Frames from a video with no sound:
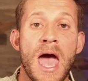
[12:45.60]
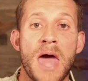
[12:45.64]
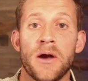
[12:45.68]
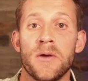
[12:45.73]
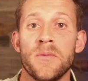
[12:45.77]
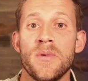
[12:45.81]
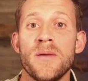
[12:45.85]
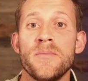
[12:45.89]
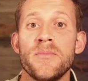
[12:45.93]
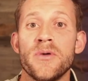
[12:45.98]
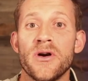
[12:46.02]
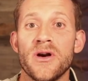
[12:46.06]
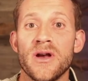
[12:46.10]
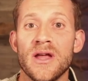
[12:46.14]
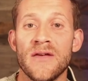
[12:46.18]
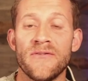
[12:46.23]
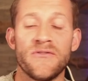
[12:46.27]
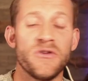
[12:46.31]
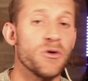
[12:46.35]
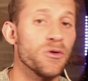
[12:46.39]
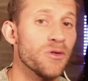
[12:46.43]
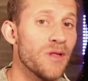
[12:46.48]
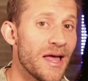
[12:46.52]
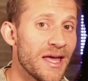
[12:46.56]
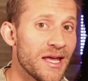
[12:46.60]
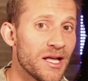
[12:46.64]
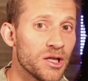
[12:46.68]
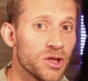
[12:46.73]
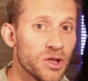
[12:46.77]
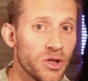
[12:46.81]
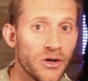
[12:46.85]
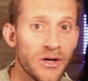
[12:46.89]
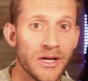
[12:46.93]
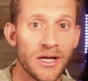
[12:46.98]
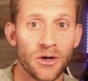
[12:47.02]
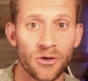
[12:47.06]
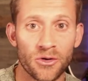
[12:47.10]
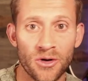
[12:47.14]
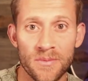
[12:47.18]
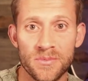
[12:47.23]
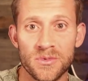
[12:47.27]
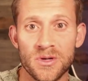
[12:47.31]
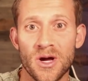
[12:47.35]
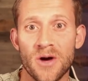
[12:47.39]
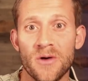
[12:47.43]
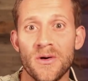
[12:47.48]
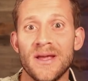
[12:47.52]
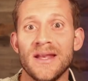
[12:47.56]
And remember, if you like learning
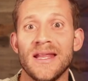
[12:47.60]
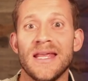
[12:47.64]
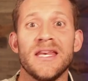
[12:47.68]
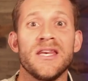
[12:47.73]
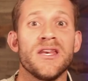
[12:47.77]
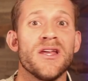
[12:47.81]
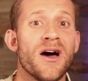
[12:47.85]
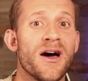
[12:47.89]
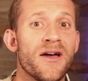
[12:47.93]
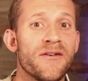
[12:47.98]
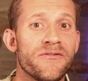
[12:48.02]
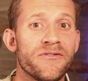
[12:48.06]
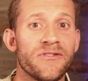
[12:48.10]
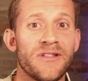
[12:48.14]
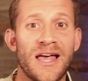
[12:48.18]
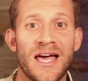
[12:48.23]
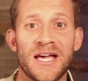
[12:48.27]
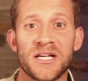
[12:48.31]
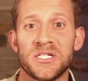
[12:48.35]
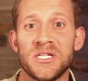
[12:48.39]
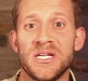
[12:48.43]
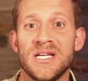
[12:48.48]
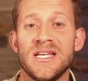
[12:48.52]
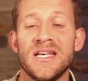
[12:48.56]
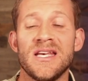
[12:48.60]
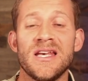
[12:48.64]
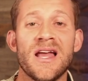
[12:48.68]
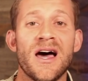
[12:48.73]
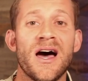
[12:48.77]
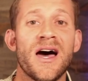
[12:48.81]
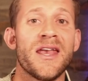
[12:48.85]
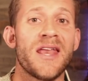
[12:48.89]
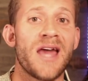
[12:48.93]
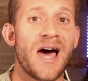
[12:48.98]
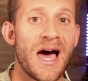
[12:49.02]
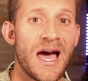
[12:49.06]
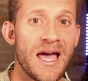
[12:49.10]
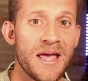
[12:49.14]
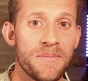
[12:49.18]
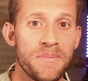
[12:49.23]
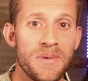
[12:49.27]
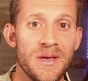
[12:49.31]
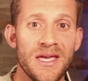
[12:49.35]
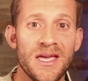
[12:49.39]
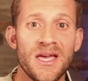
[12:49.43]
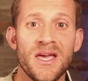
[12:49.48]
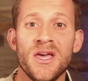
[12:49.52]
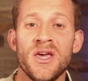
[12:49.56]
crypto in a non-flashy,
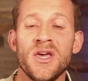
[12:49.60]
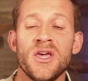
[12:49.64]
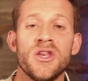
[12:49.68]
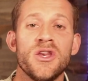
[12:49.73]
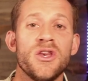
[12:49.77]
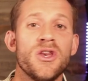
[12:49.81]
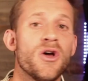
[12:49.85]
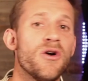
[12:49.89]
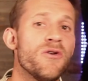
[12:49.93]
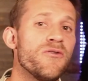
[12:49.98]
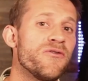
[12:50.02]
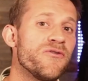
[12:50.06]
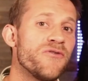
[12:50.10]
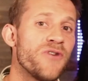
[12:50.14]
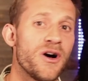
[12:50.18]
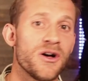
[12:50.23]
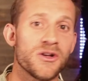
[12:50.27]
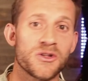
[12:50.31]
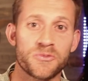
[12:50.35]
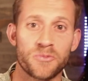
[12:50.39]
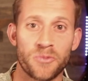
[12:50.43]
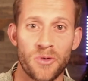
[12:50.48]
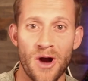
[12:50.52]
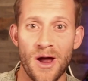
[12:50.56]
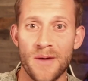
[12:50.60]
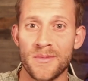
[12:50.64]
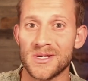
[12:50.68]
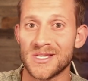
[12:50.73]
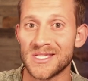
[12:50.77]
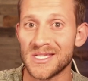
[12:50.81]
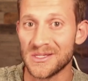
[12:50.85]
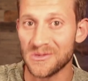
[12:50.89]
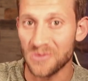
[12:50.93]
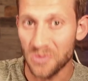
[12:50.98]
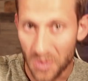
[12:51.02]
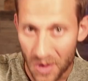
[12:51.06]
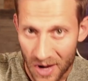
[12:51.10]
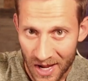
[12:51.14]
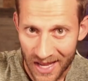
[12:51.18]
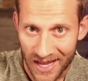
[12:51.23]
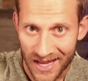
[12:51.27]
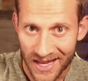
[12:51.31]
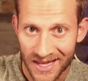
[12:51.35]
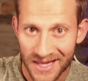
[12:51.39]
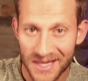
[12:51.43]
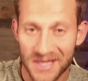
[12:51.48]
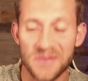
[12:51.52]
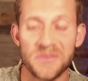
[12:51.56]
non-hypey, no false promises
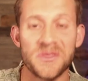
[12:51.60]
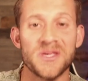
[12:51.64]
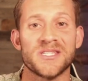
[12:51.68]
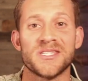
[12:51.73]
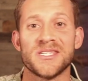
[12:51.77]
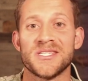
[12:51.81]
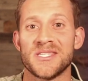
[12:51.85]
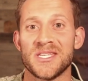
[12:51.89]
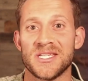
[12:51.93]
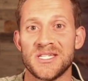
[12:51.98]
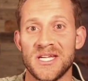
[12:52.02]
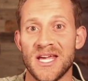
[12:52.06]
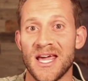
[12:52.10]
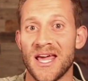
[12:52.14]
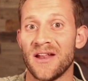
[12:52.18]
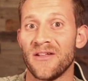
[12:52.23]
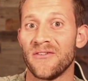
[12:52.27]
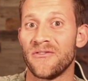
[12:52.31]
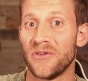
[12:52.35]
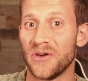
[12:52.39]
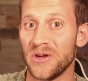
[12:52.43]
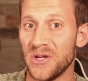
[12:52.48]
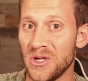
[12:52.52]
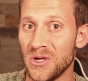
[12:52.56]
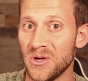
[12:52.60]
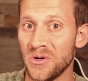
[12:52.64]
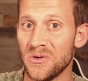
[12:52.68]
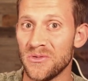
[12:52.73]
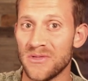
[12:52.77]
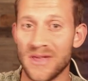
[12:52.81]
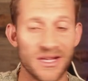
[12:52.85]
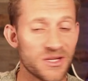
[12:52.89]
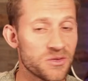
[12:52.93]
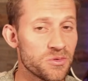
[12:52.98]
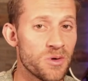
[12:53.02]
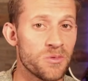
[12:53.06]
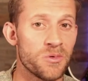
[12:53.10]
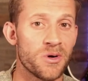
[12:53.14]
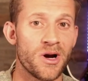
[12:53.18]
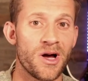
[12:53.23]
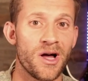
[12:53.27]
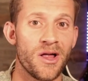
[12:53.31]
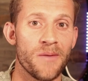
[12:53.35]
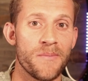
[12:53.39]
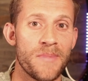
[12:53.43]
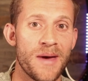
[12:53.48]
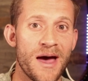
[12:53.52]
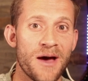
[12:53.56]
way, this is the channel for you. That's what we're
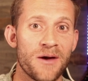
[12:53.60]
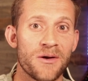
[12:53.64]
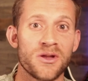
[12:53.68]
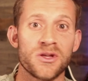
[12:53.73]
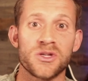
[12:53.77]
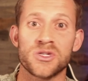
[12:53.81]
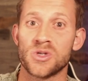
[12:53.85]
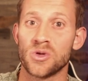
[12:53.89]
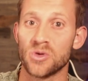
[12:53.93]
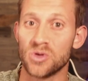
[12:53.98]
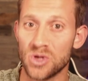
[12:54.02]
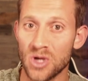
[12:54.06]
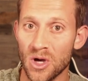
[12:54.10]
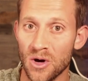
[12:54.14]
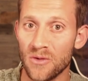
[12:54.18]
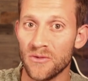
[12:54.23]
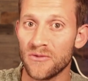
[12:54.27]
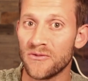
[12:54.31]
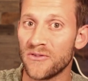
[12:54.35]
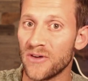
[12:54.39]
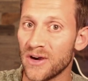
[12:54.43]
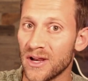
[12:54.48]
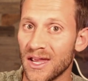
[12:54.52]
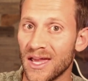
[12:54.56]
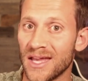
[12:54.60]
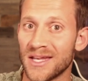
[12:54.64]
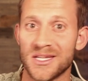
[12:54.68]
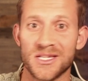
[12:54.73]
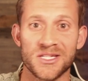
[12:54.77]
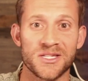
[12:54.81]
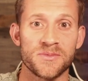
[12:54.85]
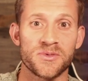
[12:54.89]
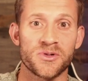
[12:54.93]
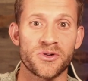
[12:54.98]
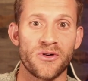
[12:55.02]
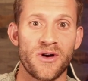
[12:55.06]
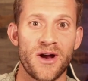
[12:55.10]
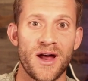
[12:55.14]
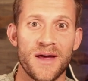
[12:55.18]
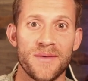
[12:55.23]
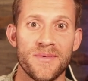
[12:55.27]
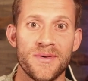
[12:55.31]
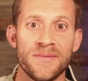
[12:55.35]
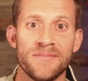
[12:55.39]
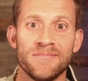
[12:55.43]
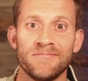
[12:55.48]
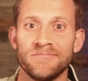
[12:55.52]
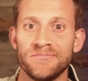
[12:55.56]
all about. So don't forget to subscribe.
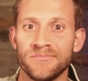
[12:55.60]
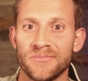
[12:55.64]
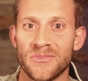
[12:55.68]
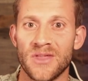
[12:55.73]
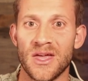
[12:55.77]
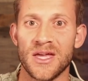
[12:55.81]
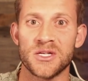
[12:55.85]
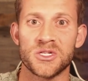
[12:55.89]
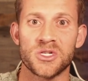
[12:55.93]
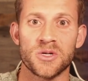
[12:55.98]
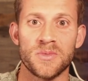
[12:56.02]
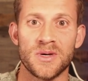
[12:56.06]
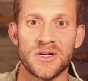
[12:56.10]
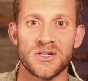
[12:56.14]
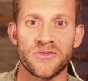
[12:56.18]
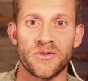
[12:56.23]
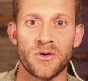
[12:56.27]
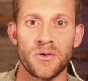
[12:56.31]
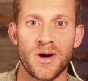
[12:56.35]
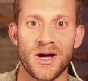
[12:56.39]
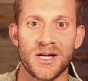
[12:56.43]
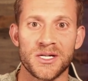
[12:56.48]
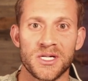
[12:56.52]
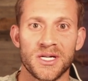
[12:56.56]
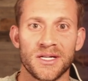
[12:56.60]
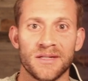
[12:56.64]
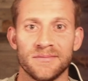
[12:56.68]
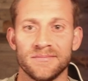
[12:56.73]
Thanks so much for watching.